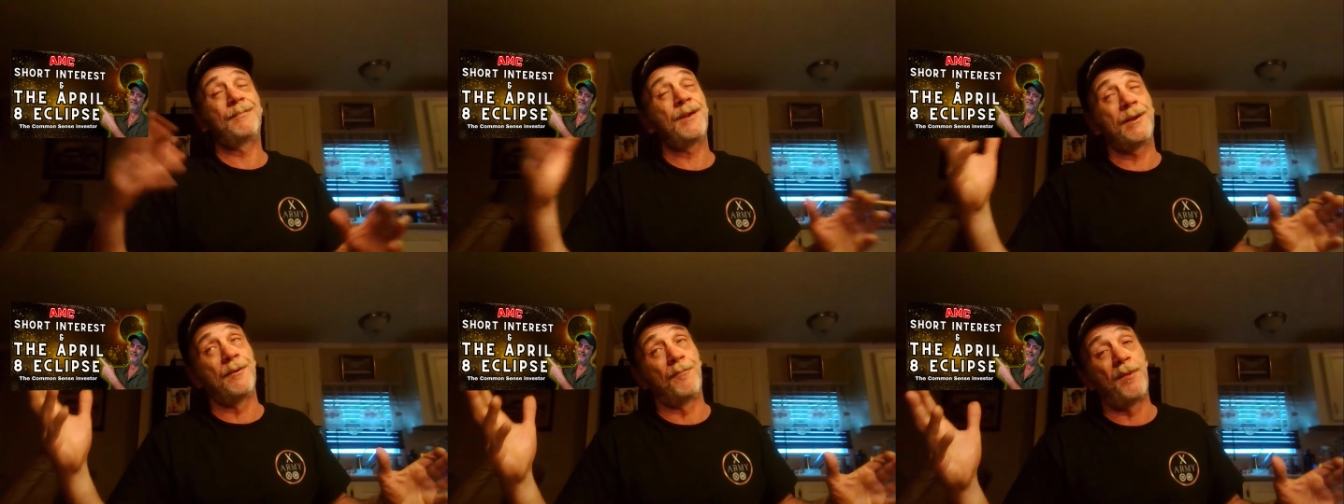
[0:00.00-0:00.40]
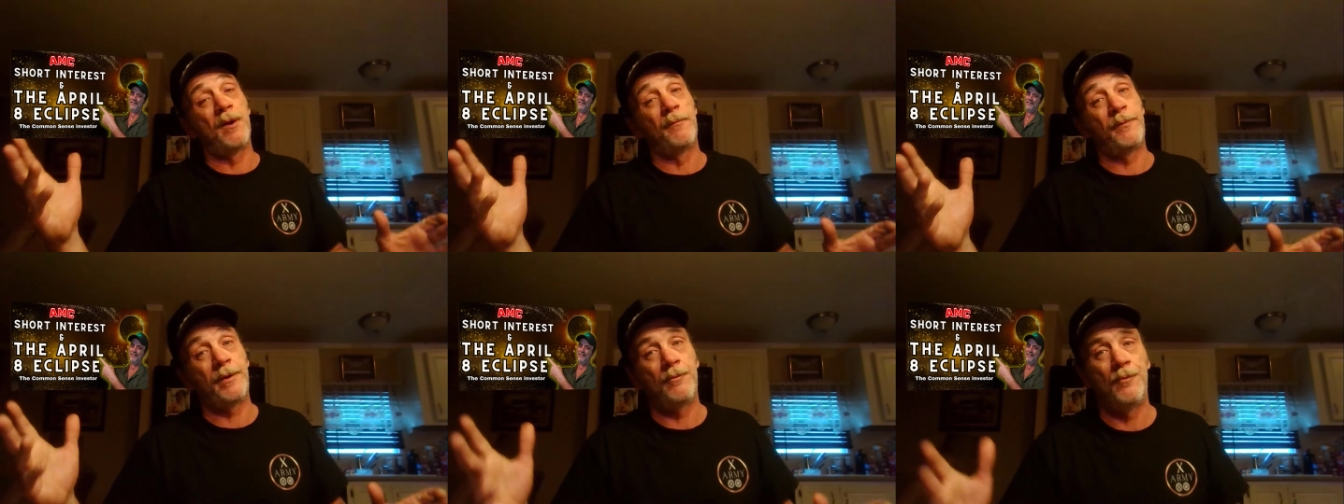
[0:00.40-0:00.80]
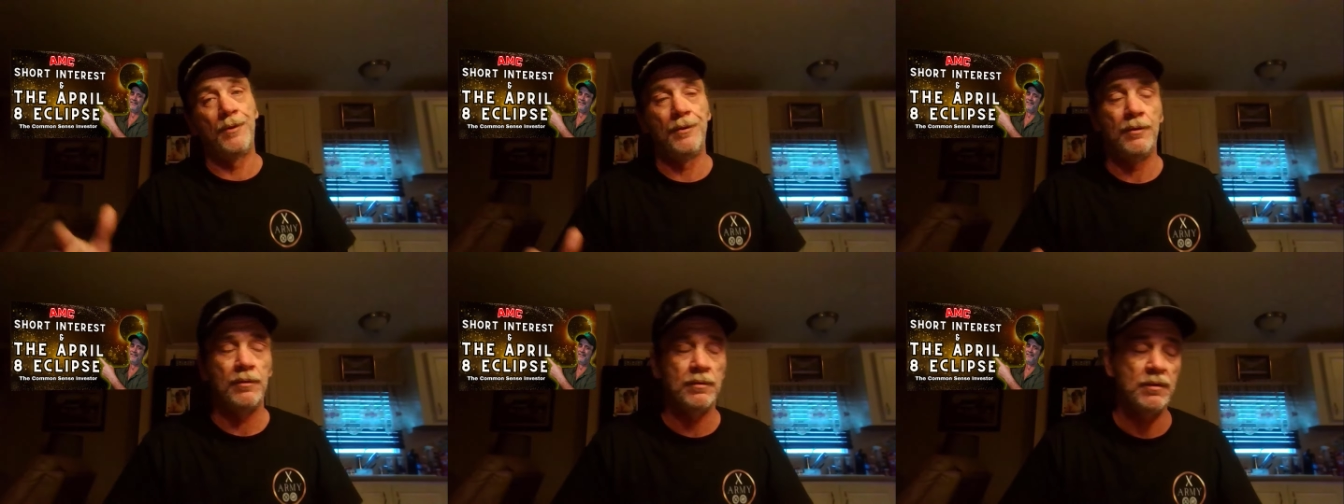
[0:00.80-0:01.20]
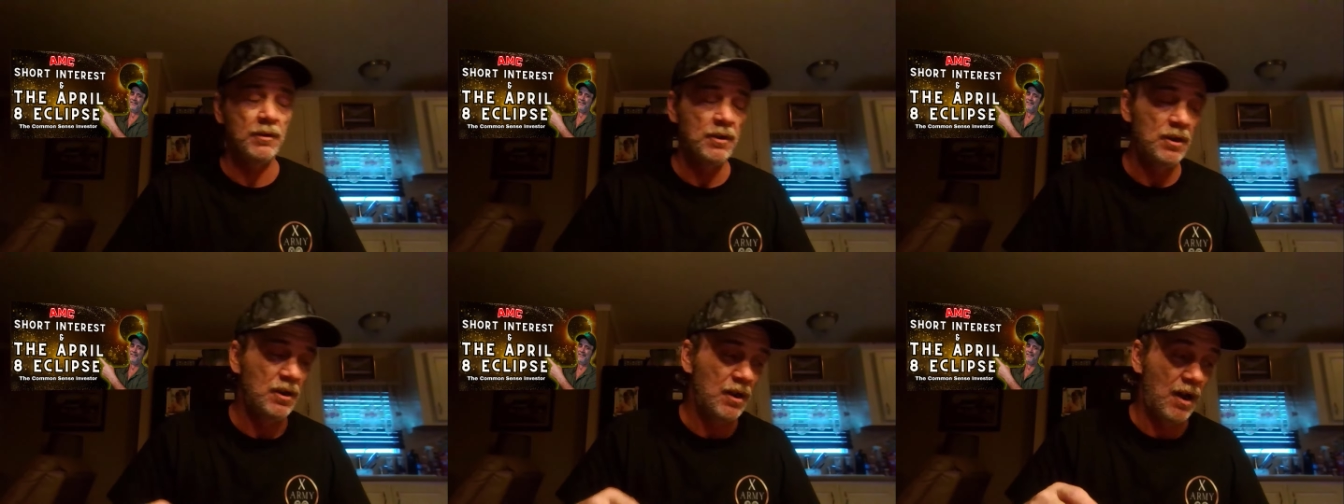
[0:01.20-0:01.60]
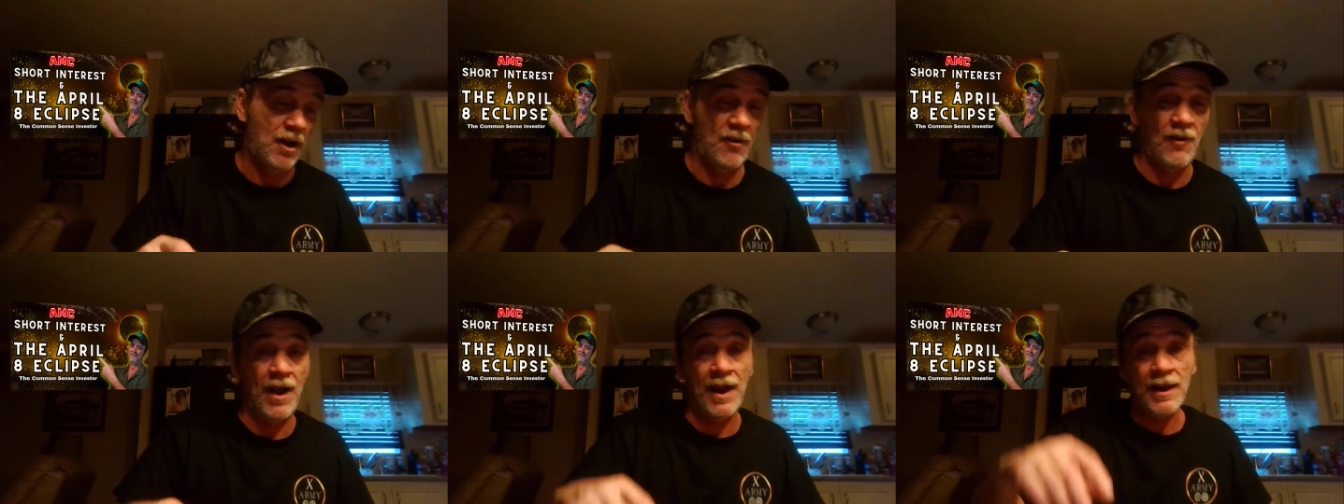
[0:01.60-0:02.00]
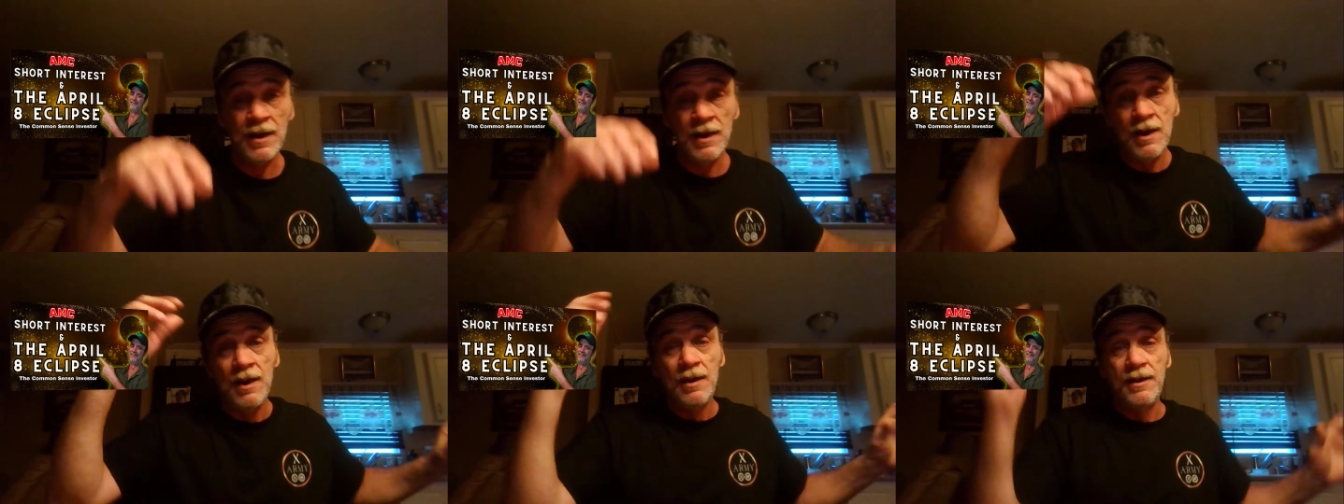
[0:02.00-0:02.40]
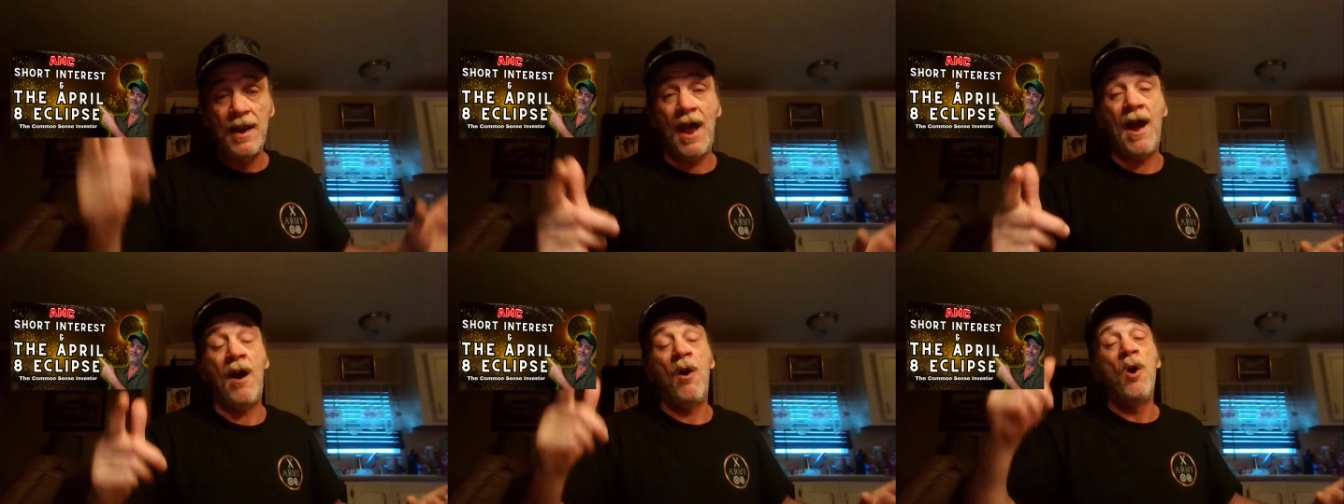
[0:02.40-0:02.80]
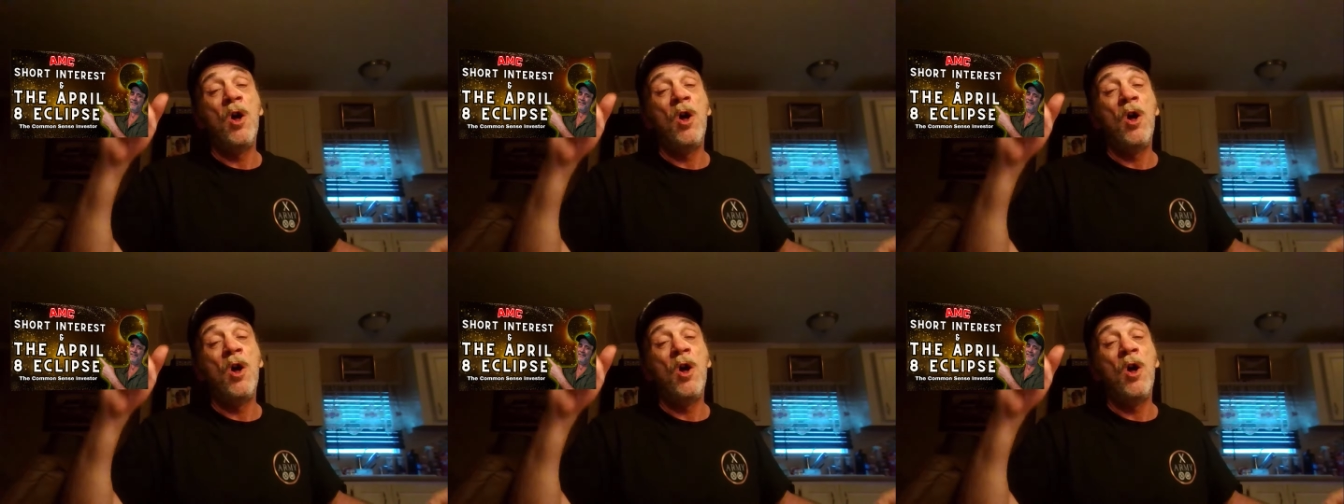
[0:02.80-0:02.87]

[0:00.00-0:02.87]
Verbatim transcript: in a perfect world. All right? Now,